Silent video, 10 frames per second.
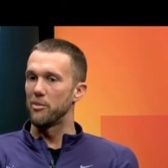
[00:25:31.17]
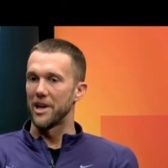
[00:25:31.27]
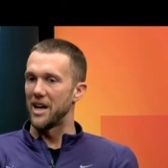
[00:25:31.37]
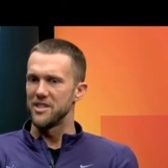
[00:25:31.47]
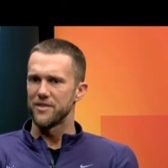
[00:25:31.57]

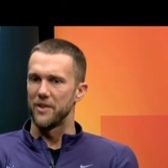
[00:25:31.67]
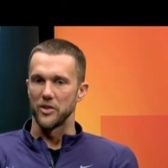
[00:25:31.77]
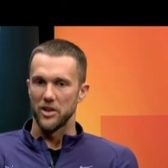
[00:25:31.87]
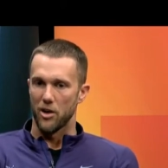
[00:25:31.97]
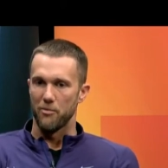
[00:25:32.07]
but I just
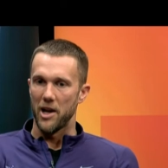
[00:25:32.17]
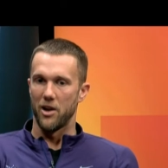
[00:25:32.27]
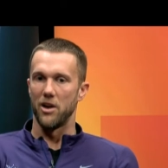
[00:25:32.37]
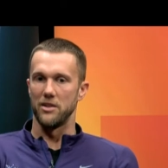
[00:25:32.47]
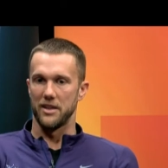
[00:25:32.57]
felt it on my
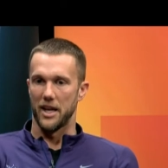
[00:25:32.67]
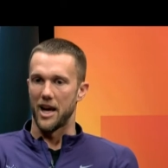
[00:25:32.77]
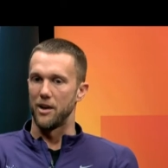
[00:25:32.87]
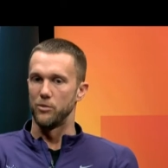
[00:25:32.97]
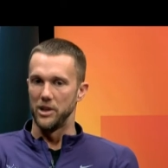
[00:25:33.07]
heart that
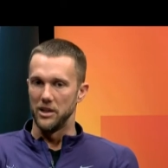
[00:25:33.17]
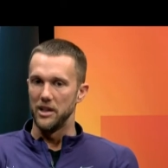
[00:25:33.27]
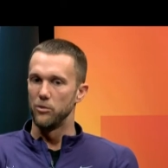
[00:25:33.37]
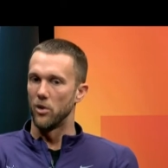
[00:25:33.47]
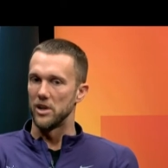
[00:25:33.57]
I
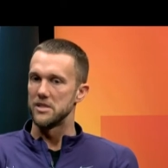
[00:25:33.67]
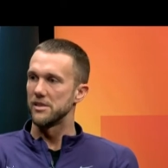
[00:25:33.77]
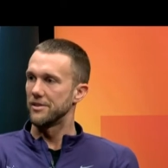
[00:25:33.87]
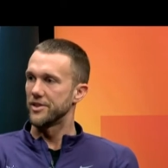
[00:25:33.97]
really wanted to,